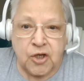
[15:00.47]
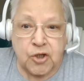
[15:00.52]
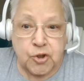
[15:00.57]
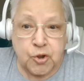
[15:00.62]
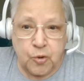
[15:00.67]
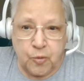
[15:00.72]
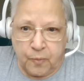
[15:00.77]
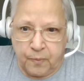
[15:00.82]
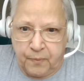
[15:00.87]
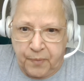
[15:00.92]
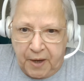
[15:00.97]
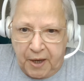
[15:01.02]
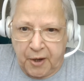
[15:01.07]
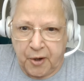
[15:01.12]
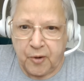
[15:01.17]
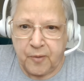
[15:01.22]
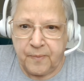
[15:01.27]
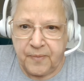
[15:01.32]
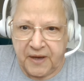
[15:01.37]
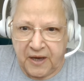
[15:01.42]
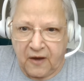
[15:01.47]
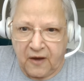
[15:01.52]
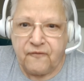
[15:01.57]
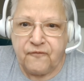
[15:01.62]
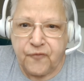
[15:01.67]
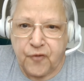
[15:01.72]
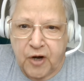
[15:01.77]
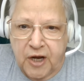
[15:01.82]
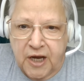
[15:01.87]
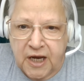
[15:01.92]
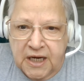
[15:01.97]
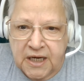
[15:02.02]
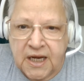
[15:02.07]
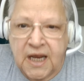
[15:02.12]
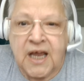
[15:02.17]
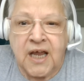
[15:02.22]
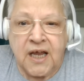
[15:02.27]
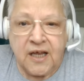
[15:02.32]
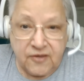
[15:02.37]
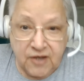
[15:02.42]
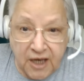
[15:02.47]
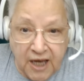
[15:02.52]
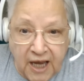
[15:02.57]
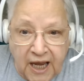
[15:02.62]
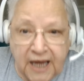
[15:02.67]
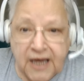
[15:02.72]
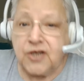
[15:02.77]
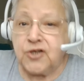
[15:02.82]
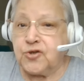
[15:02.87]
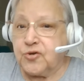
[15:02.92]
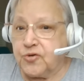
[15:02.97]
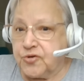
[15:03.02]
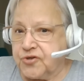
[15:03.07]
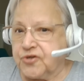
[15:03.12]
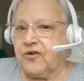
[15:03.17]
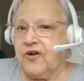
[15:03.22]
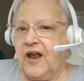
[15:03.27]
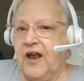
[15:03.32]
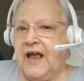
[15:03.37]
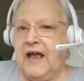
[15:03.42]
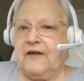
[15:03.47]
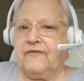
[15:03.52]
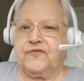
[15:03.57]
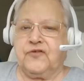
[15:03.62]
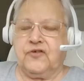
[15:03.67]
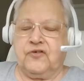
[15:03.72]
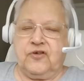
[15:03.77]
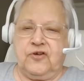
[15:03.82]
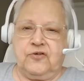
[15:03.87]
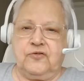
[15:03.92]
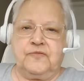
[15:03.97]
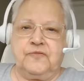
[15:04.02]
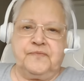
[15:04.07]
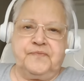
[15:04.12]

You better be afraid. The angels are after you.